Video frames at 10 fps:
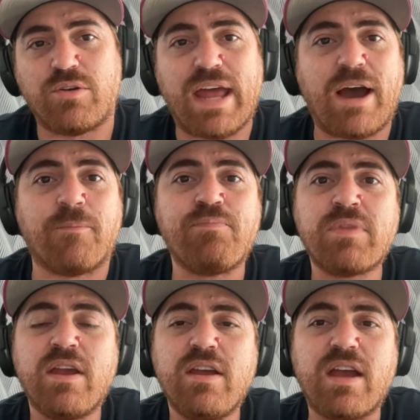Now,
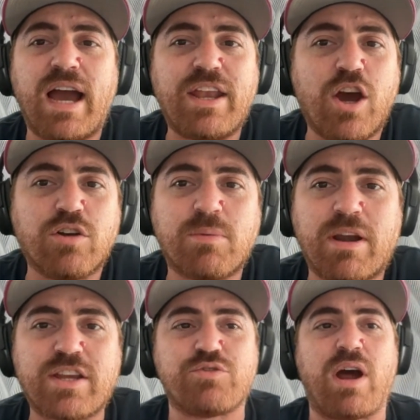I know
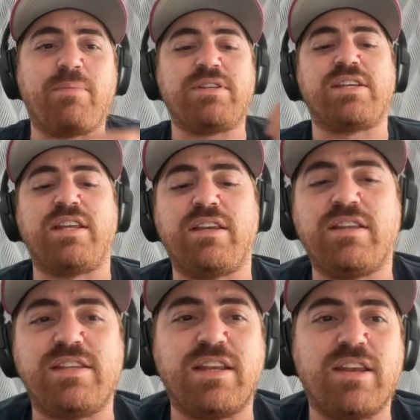Demarcus Robinson
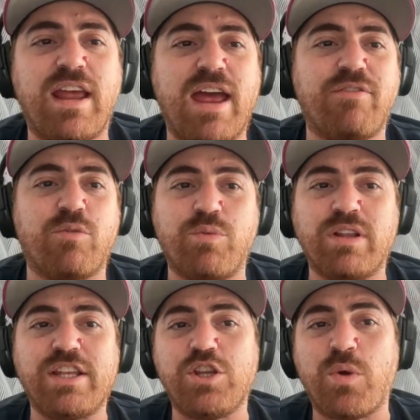didn't ever
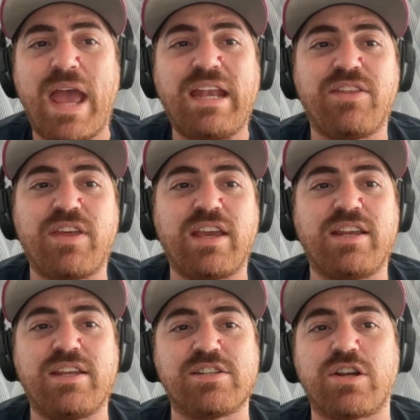really do anything in
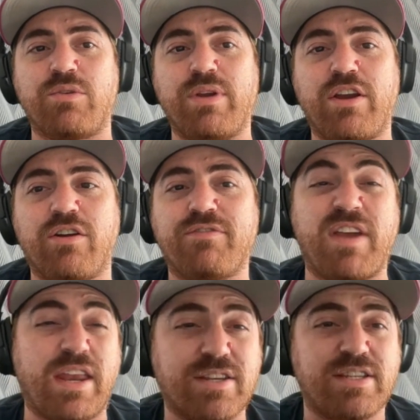his career
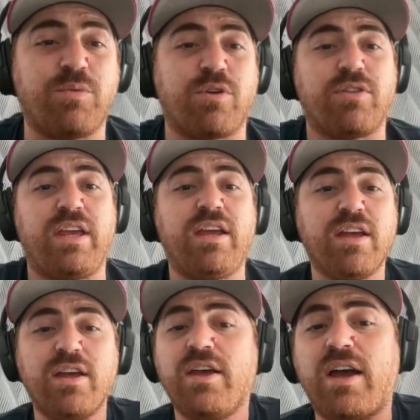fantasy worthy
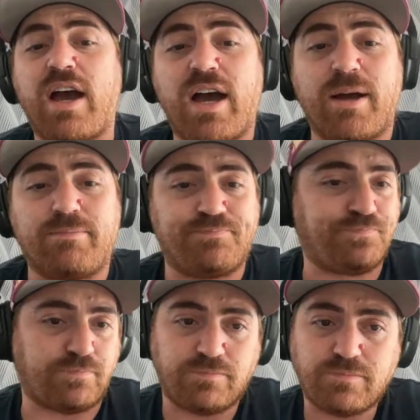
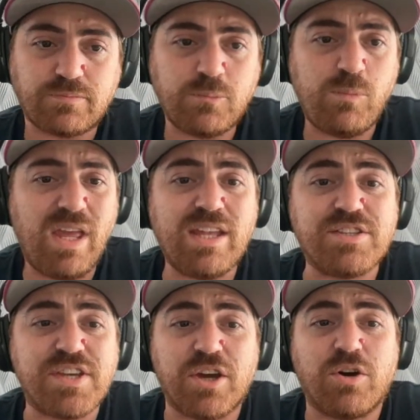
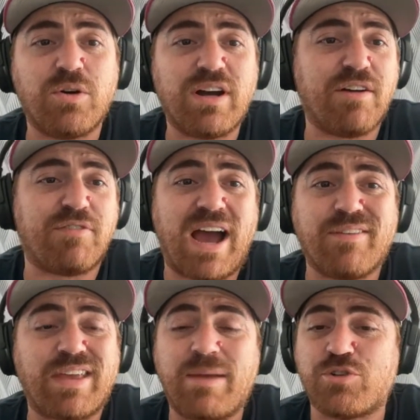until a
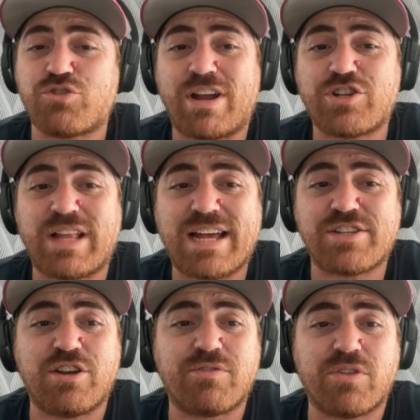5-game stretch last
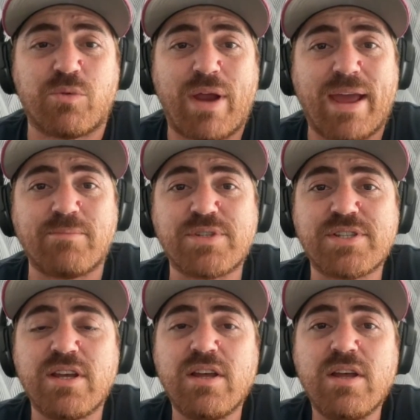year for the
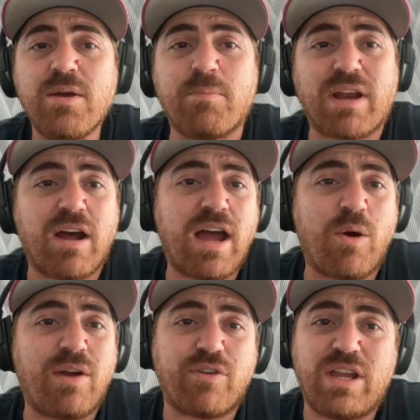Rams. But
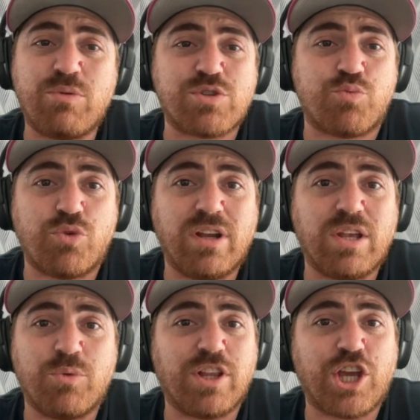however, he was really,
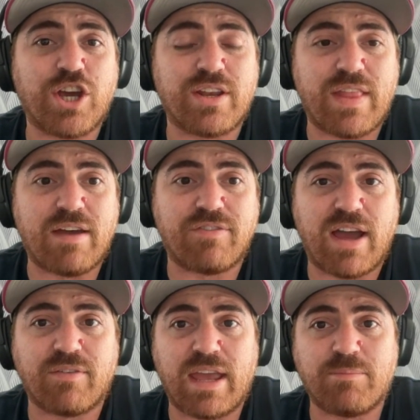really good in that
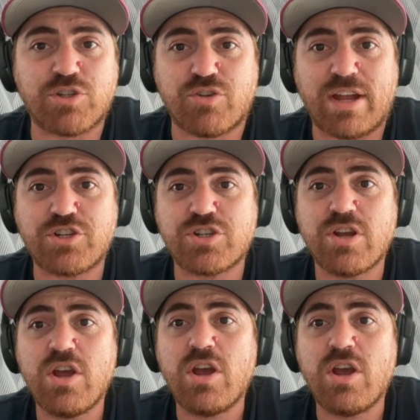5-game stretch.